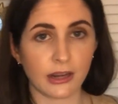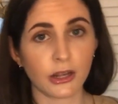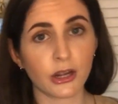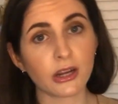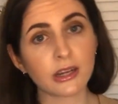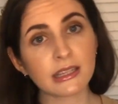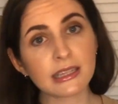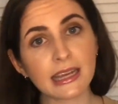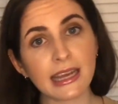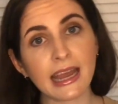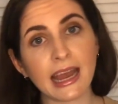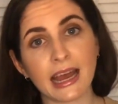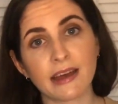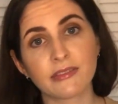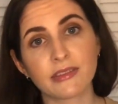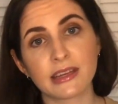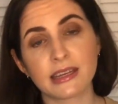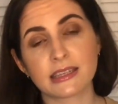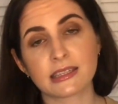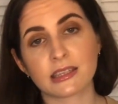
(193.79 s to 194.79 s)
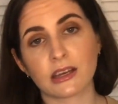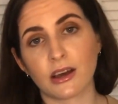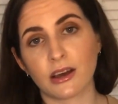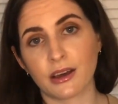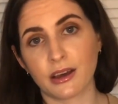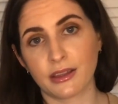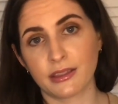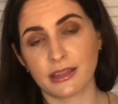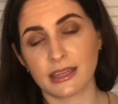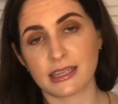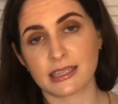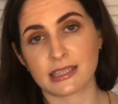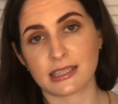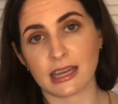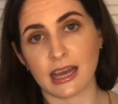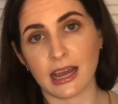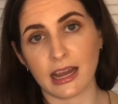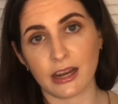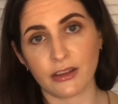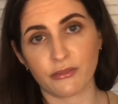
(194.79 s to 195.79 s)
currently I have this on the
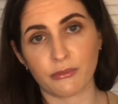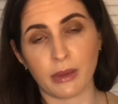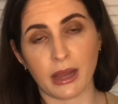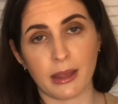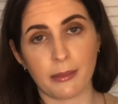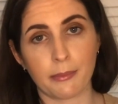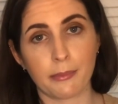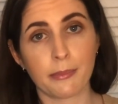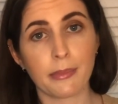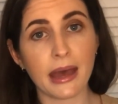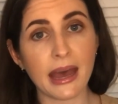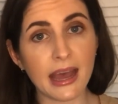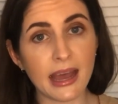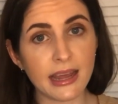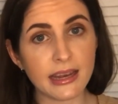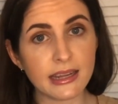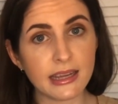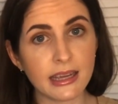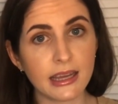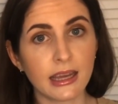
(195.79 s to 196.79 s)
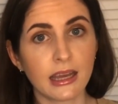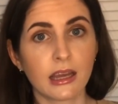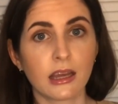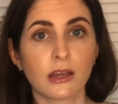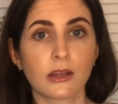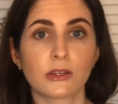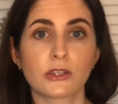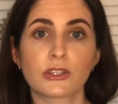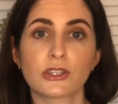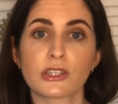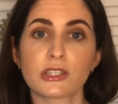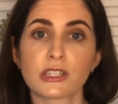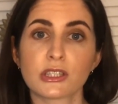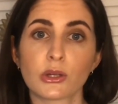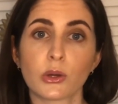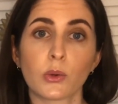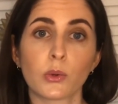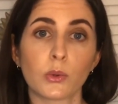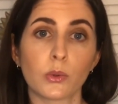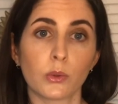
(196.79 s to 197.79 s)
side of my bed just
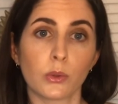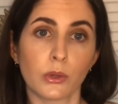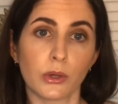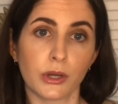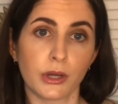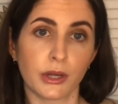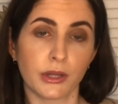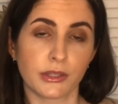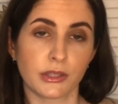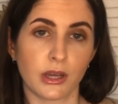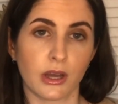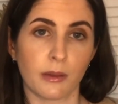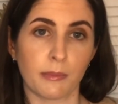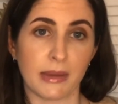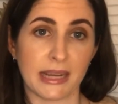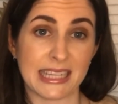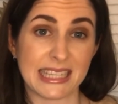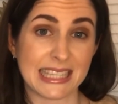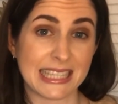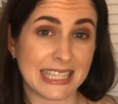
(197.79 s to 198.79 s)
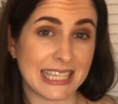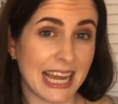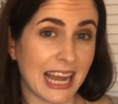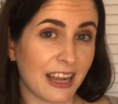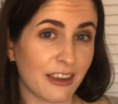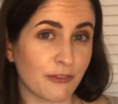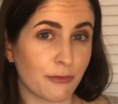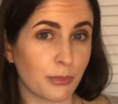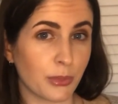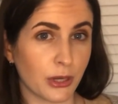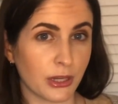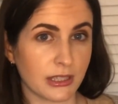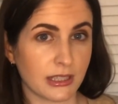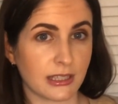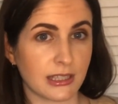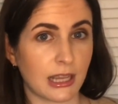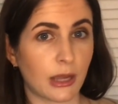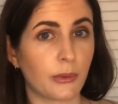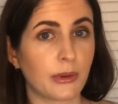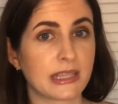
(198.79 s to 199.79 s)
to hold my stack of books,
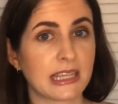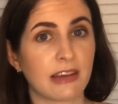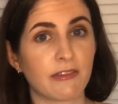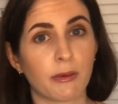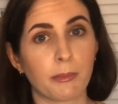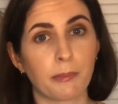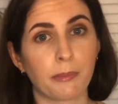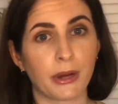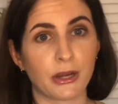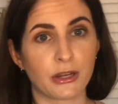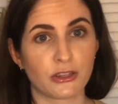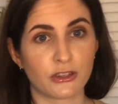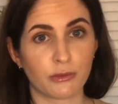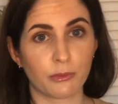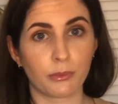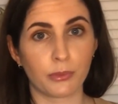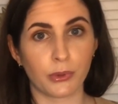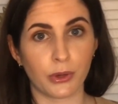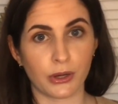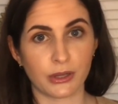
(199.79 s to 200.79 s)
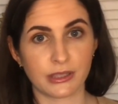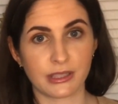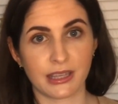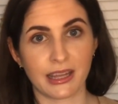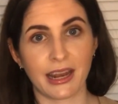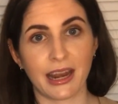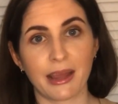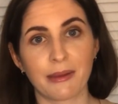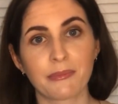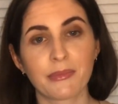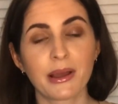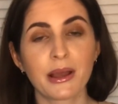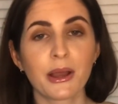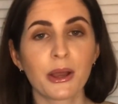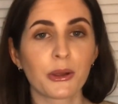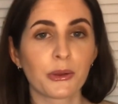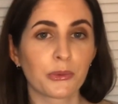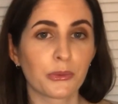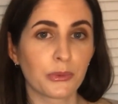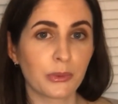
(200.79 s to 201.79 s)
because I always have a bunch of books that I'm
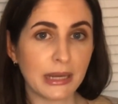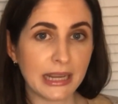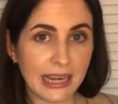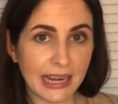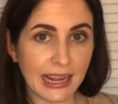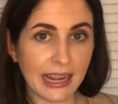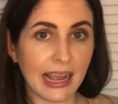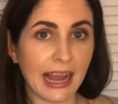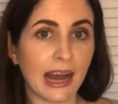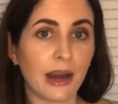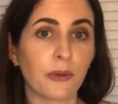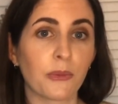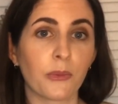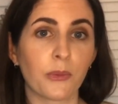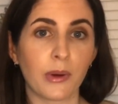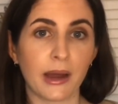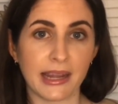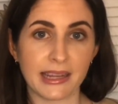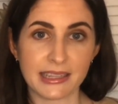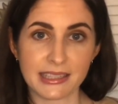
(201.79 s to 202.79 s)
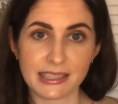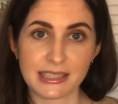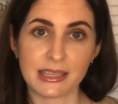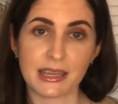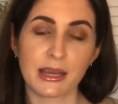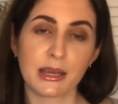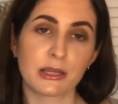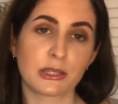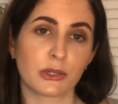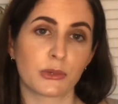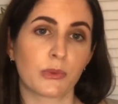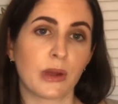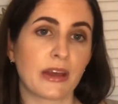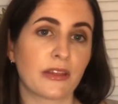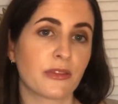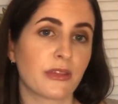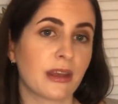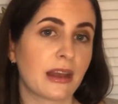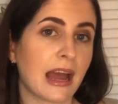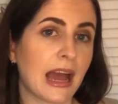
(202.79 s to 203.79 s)
reading at once. So
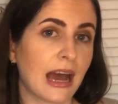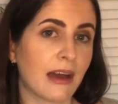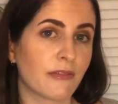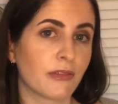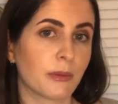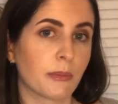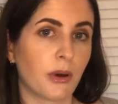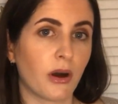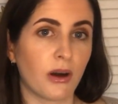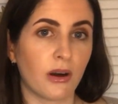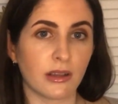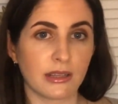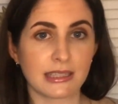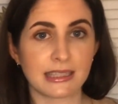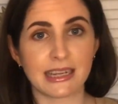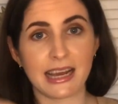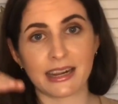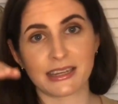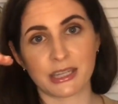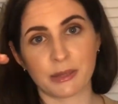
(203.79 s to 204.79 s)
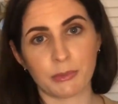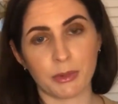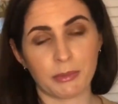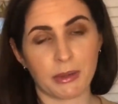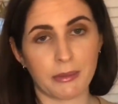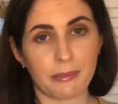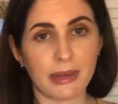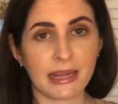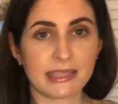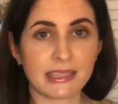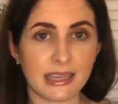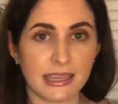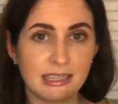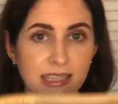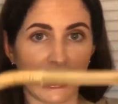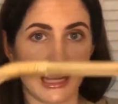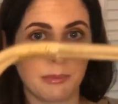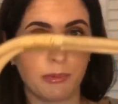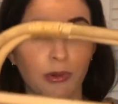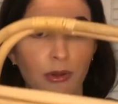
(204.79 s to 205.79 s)
rather than have them all stacked up on my bedside
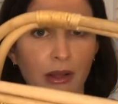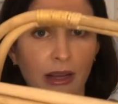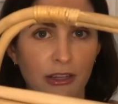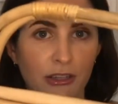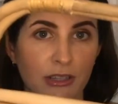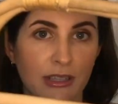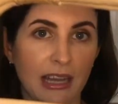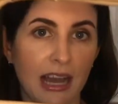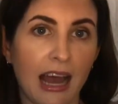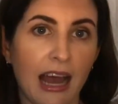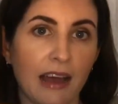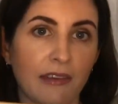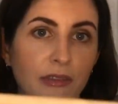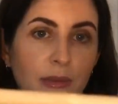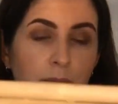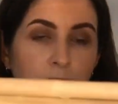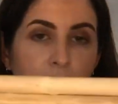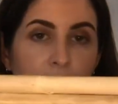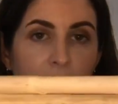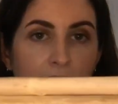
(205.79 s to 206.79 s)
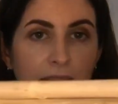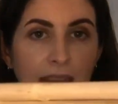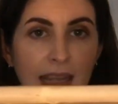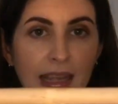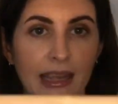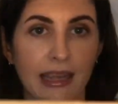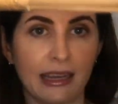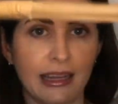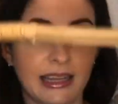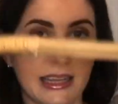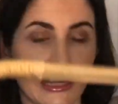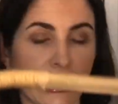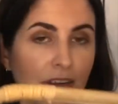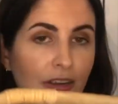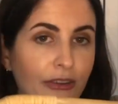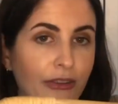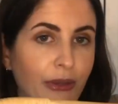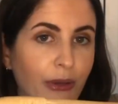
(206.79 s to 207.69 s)
table, I just have them lying in here in the